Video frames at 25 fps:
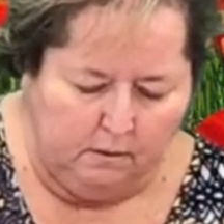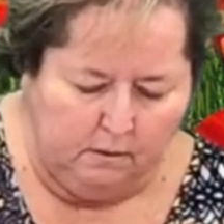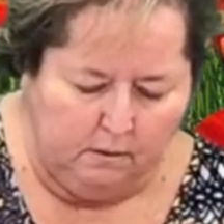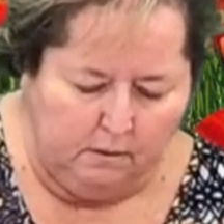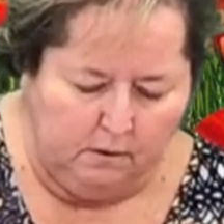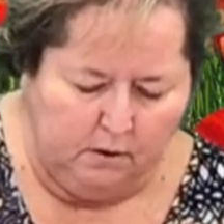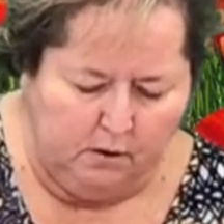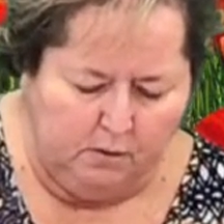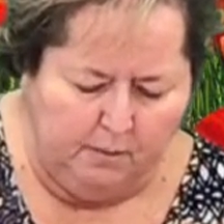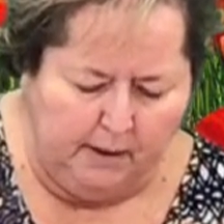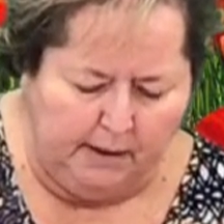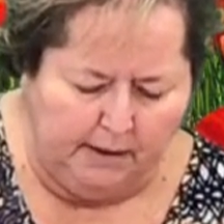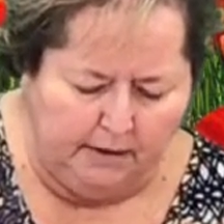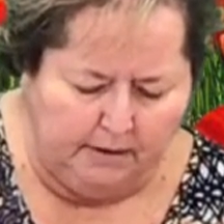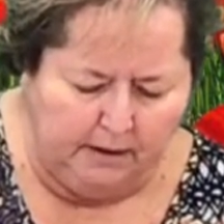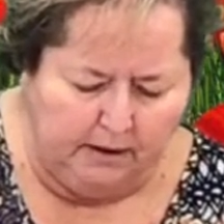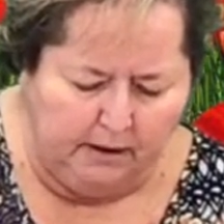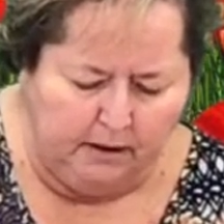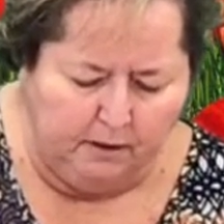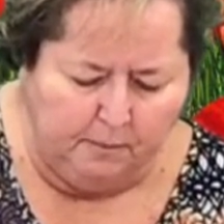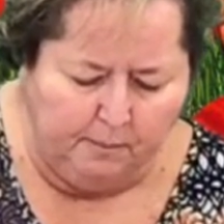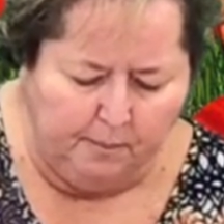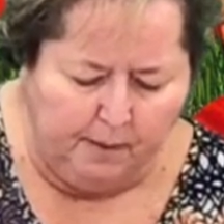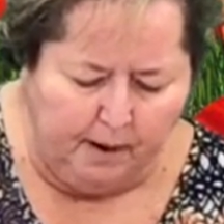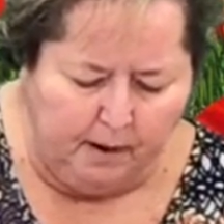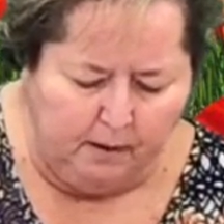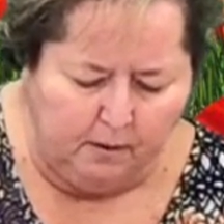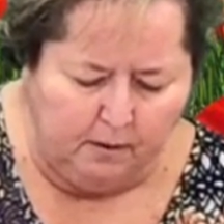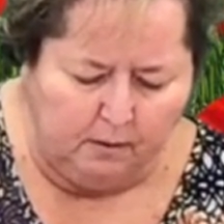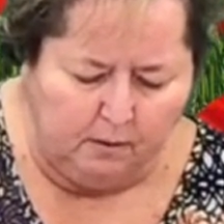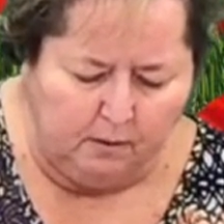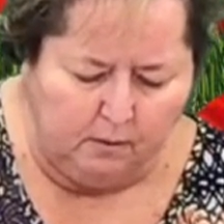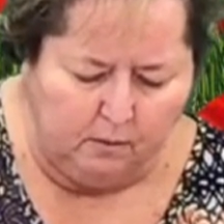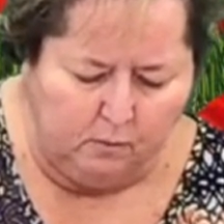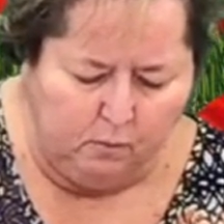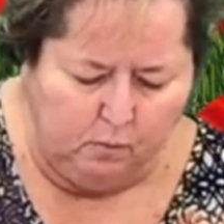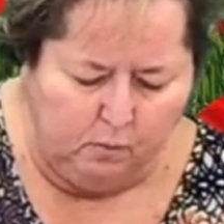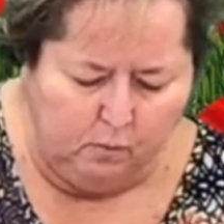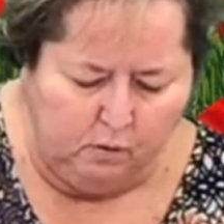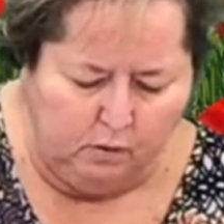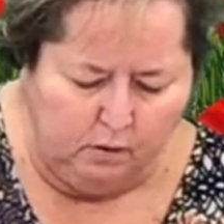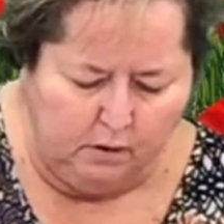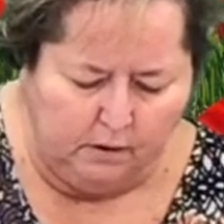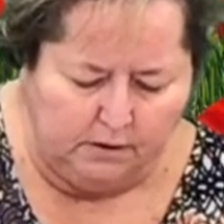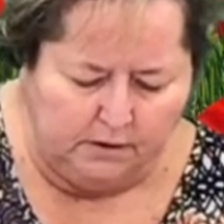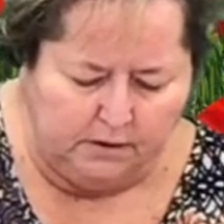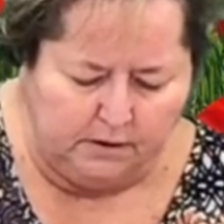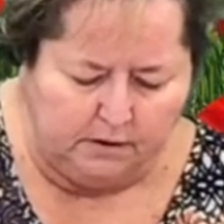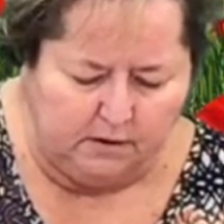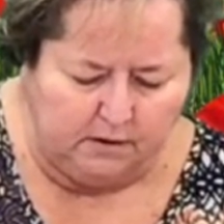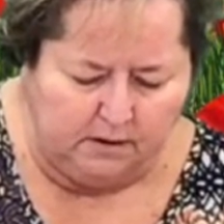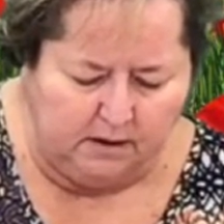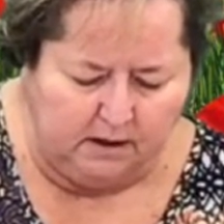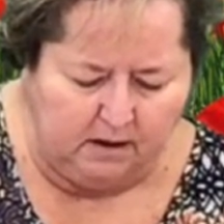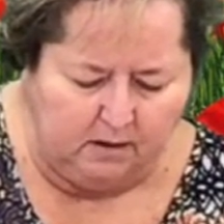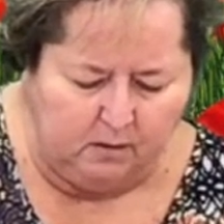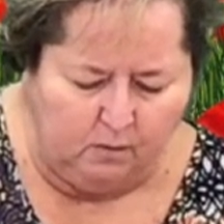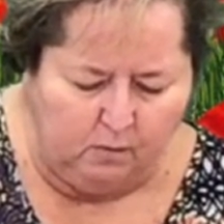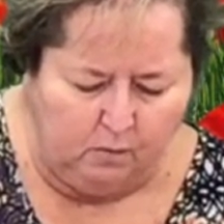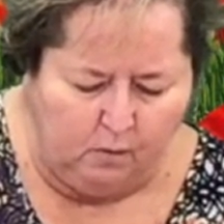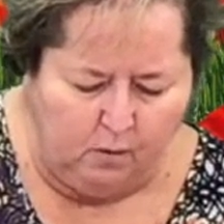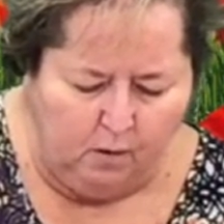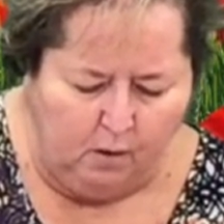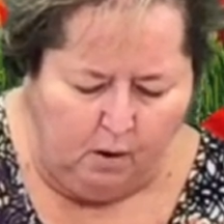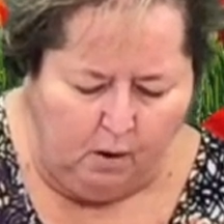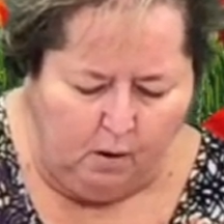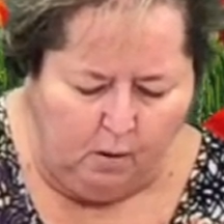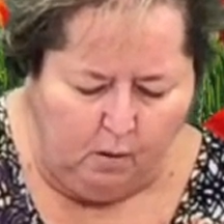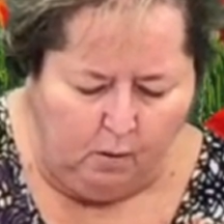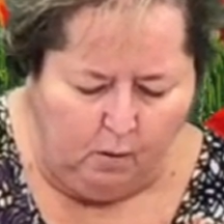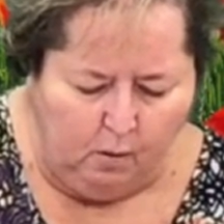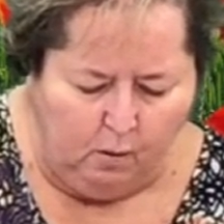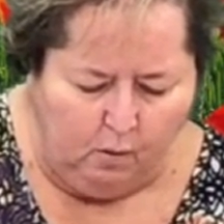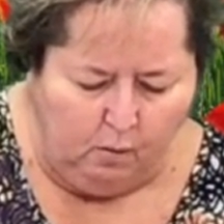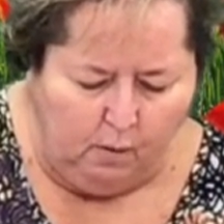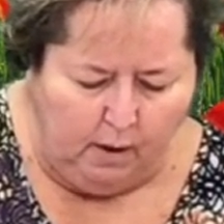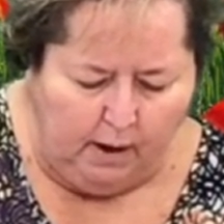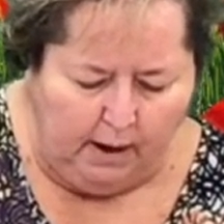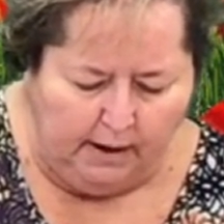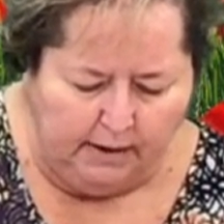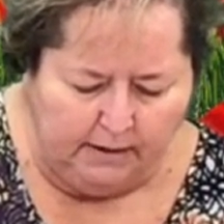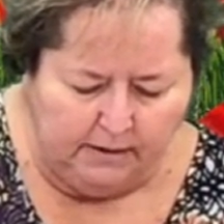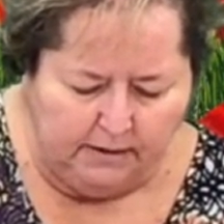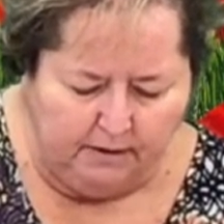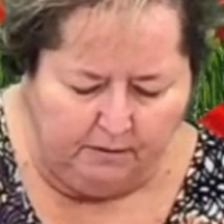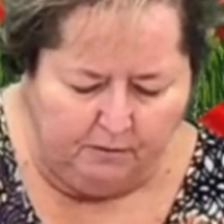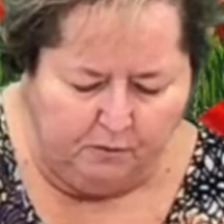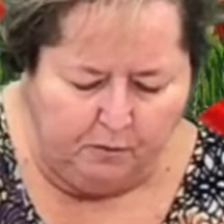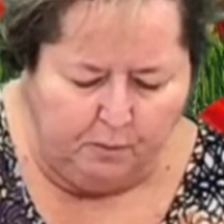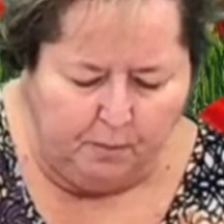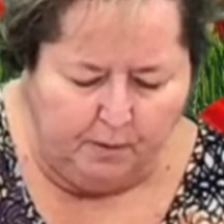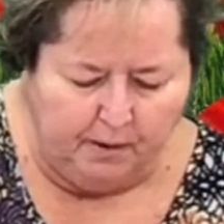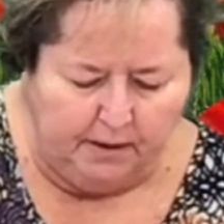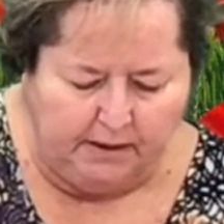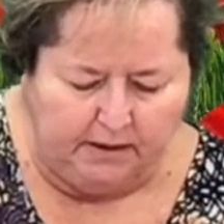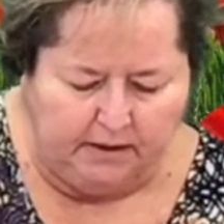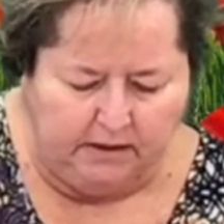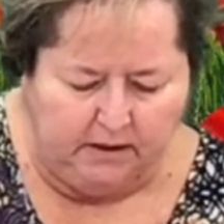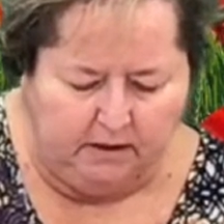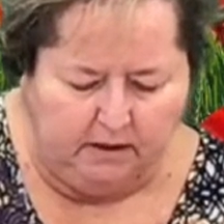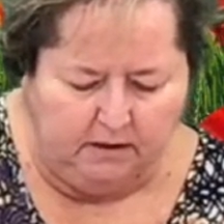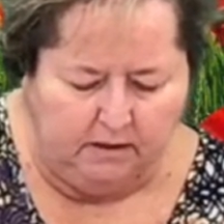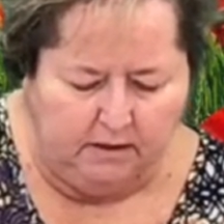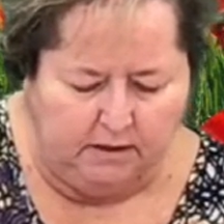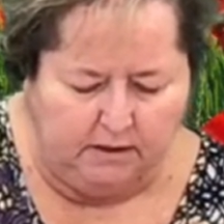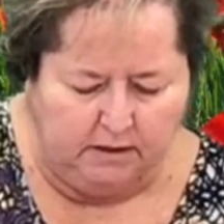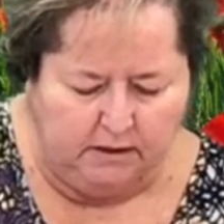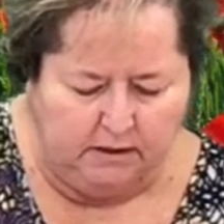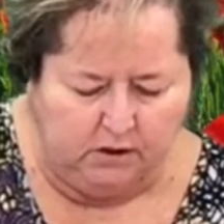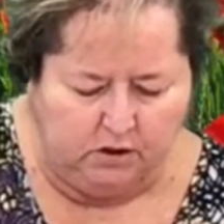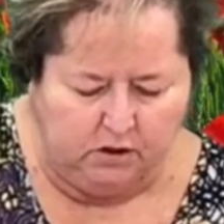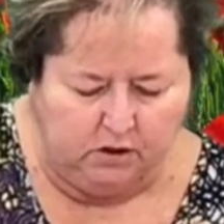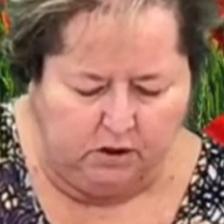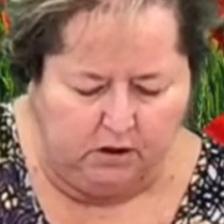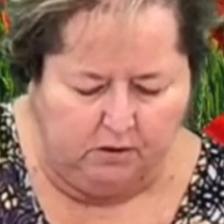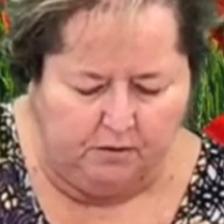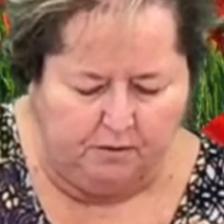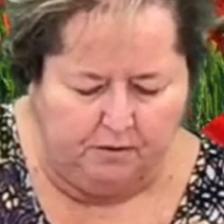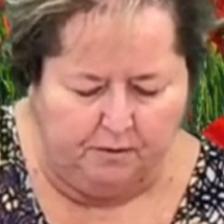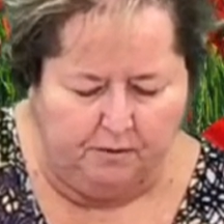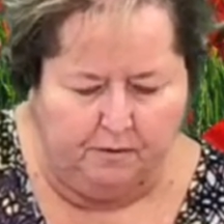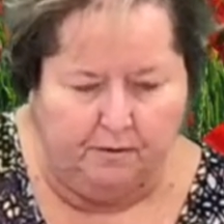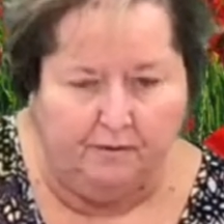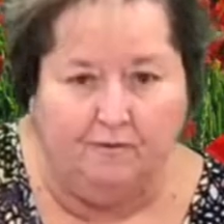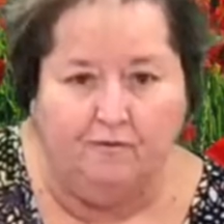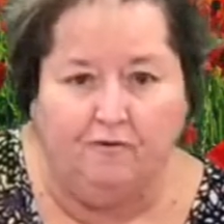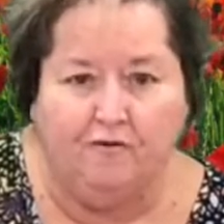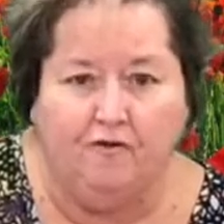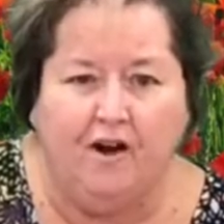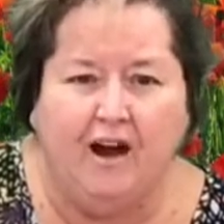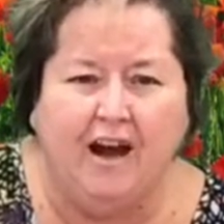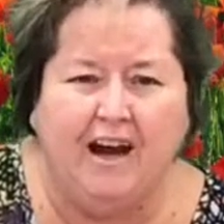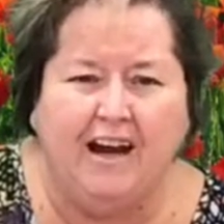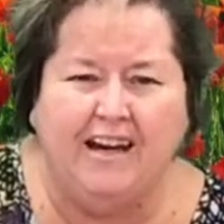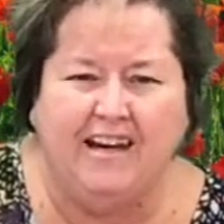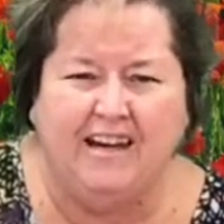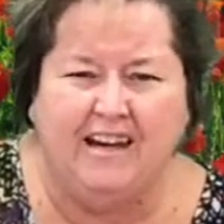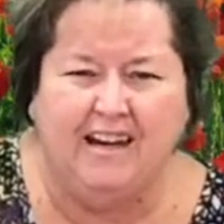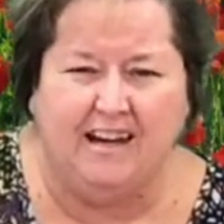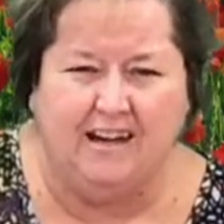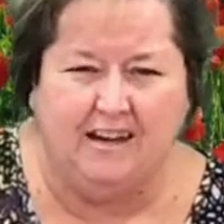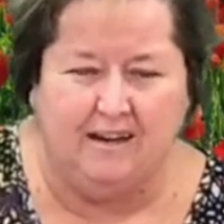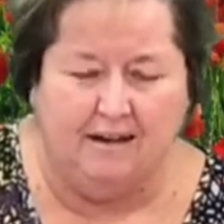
You might think about wars and think, well, why is everybody killing each other and fighting?